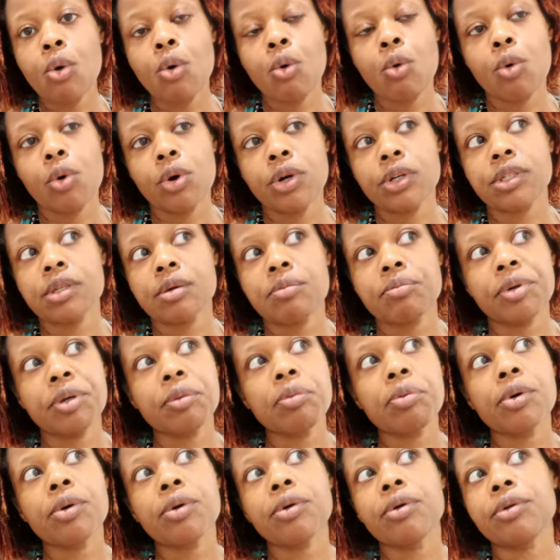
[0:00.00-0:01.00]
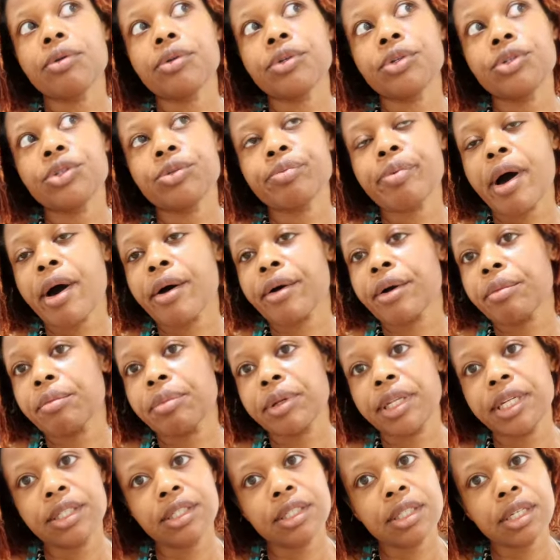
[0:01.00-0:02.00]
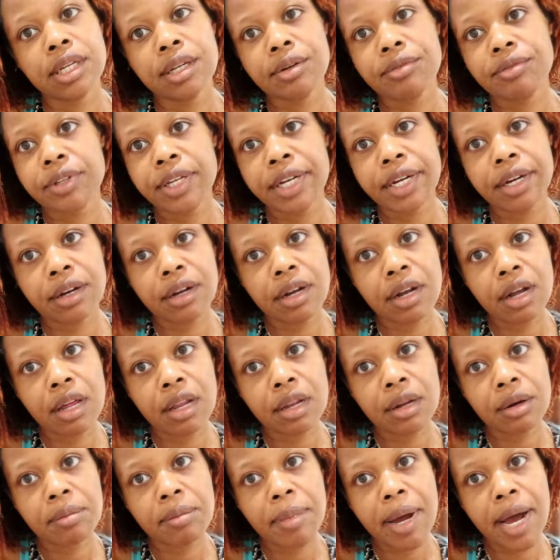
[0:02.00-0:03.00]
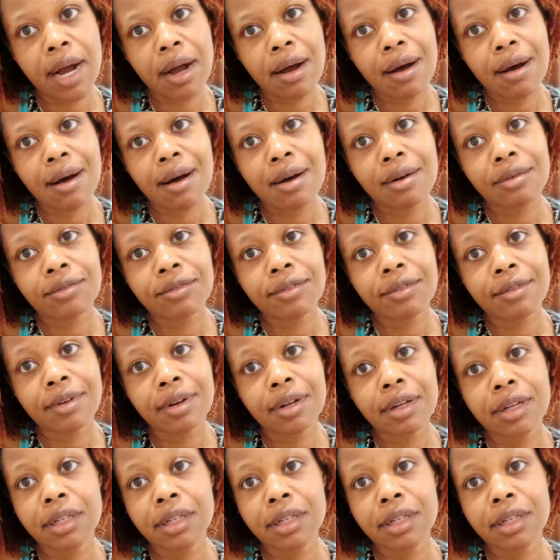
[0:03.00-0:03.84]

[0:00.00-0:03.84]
or some people use powder bleach to lift the hair color back off.